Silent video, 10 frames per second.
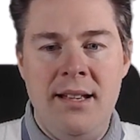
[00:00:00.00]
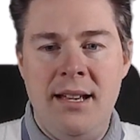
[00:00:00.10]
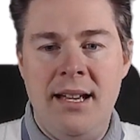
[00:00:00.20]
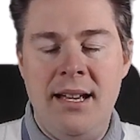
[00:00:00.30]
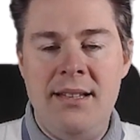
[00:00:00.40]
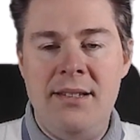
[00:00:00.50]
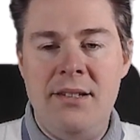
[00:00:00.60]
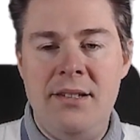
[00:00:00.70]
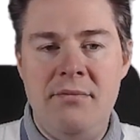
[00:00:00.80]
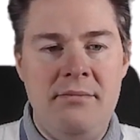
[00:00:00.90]
And
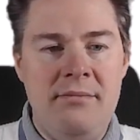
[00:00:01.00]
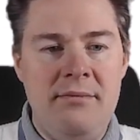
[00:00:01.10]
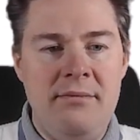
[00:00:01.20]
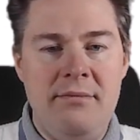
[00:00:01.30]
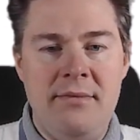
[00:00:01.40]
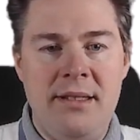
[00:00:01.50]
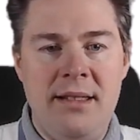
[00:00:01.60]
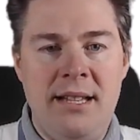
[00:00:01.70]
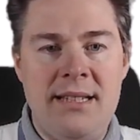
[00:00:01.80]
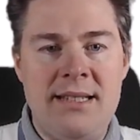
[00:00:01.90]

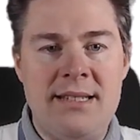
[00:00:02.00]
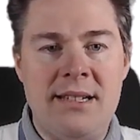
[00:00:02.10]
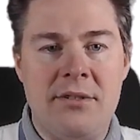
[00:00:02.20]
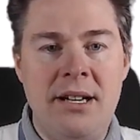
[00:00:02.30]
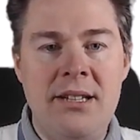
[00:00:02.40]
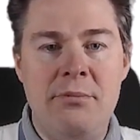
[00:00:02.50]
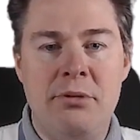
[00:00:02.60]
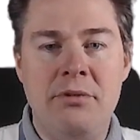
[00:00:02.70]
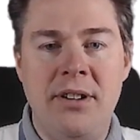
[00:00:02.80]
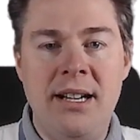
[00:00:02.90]
let's create the
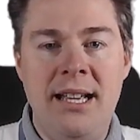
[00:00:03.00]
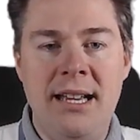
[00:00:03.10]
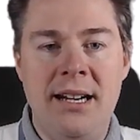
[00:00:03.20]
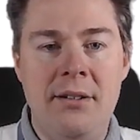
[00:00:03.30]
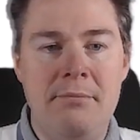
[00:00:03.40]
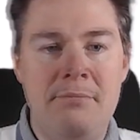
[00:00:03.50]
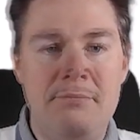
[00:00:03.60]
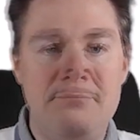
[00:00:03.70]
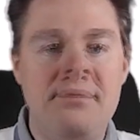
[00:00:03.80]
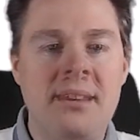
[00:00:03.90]
profile here.
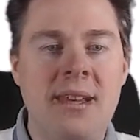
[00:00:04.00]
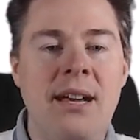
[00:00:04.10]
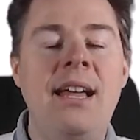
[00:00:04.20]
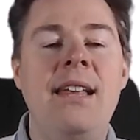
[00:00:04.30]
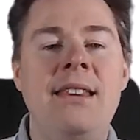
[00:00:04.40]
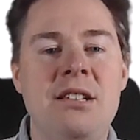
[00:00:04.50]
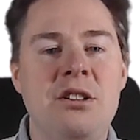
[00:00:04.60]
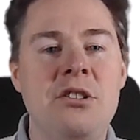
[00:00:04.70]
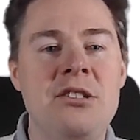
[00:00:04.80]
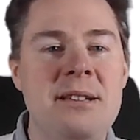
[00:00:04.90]
I had that
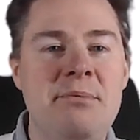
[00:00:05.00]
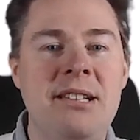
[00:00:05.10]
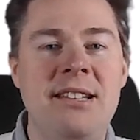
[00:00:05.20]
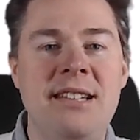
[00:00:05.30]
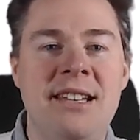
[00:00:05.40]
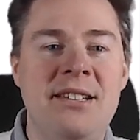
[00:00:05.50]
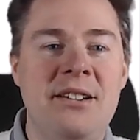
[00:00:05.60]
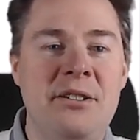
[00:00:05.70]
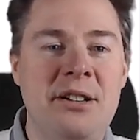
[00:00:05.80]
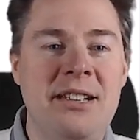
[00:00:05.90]
concept in
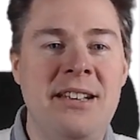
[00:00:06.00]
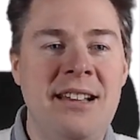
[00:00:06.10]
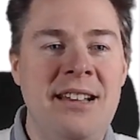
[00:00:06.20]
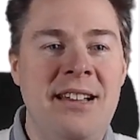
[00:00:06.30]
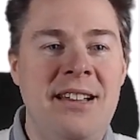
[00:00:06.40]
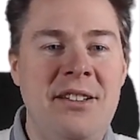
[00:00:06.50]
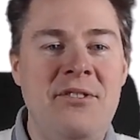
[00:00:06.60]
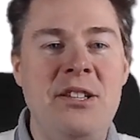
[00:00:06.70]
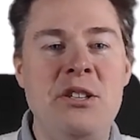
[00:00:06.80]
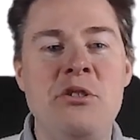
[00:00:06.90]
another
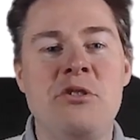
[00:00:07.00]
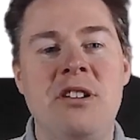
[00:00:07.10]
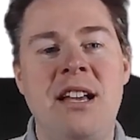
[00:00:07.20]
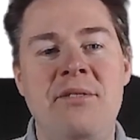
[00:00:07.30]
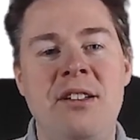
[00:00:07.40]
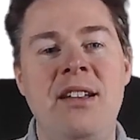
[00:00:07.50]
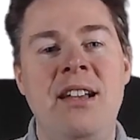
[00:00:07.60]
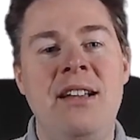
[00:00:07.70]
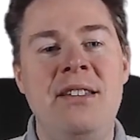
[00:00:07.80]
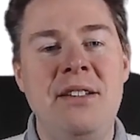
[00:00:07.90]
video. You should have a
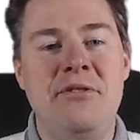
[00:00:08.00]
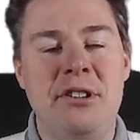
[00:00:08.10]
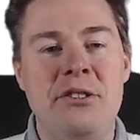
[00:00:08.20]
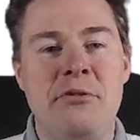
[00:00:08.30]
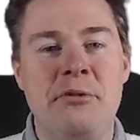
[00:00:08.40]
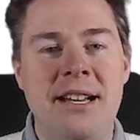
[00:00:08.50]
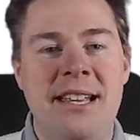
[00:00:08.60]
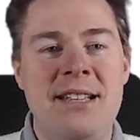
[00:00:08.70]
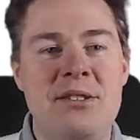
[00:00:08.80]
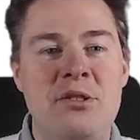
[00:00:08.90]
different
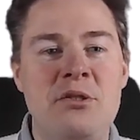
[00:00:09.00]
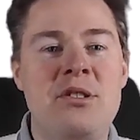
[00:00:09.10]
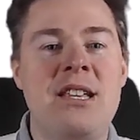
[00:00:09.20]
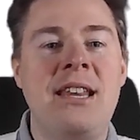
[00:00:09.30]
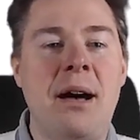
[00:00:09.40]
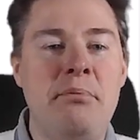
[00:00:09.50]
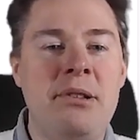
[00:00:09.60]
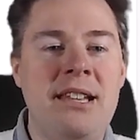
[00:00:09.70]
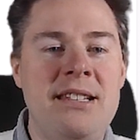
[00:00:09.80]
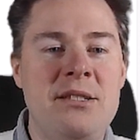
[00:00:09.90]
ring. So you send
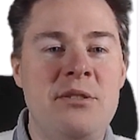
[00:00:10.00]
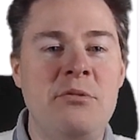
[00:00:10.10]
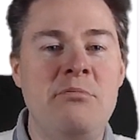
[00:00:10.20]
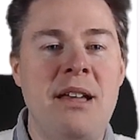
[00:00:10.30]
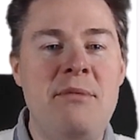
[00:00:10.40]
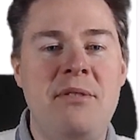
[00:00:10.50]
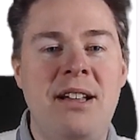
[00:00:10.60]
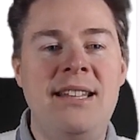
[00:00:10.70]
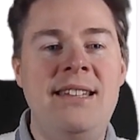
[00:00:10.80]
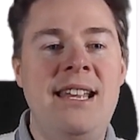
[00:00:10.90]
updates to maybe
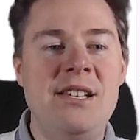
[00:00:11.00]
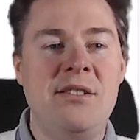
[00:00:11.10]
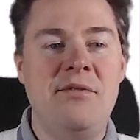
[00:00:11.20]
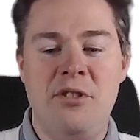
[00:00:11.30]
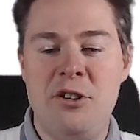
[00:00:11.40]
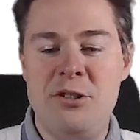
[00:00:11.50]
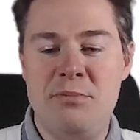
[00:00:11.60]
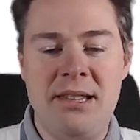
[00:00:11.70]
validation first.